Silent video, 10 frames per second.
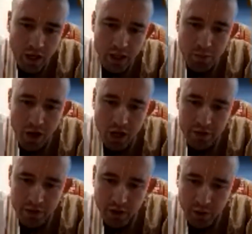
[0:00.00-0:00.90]
In the
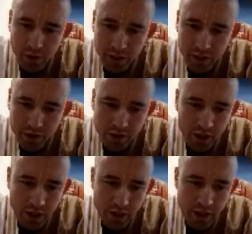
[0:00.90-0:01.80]
Bhagavatam, it is
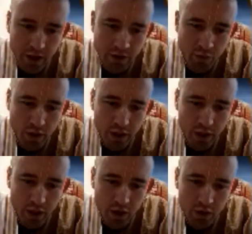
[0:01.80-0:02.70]
said that if one
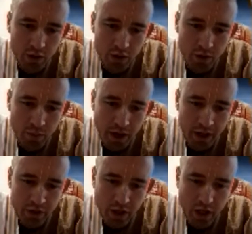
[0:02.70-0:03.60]
hears the
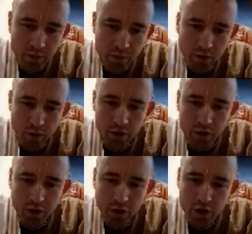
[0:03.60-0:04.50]
pastimes of Lord
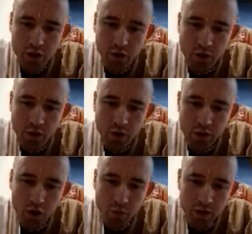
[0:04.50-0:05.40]
Krishna with
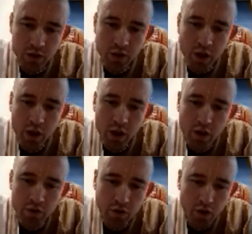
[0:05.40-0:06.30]
the gopis
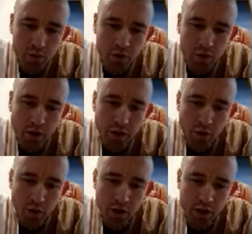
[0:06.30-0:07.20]
from
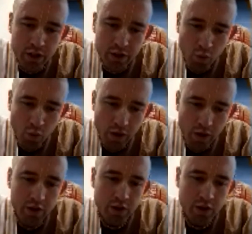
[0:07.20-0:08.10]
authorities
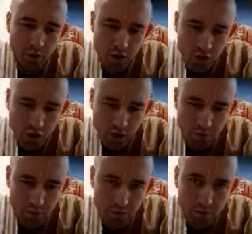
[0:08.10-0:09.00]
with
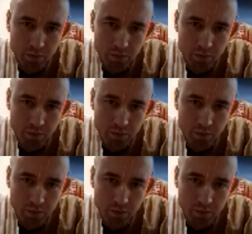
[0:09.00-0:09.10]
submission,